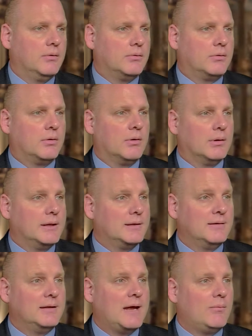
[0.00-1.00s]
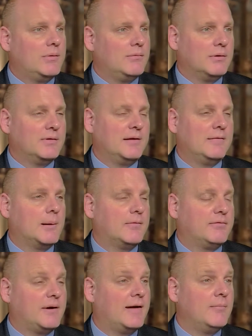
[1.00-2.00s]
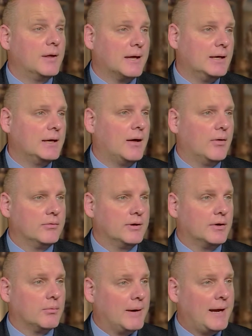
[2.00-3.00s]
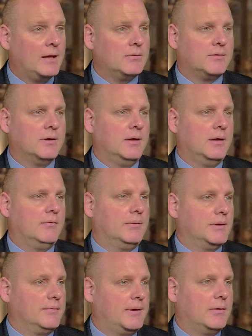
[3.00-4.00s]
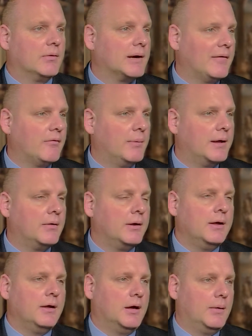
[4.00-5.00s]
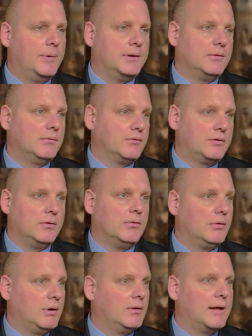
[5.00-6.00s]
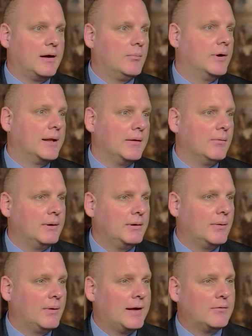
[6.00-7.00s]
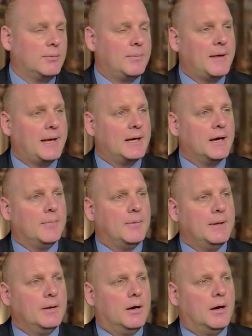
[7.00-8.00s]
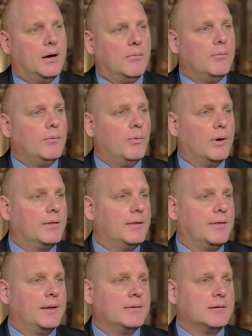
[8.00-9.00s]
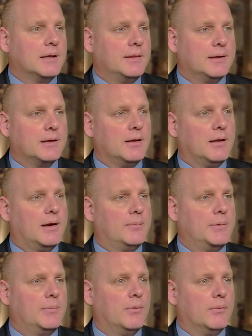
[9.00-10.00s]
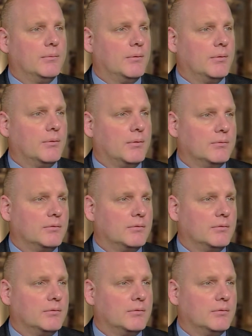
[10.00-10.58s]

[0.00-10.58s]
Currently, to date, we've received about $5 million in grants from the federal government, but there's still a lot of money that would have to be made up. And one of the things that I think that a lot of people are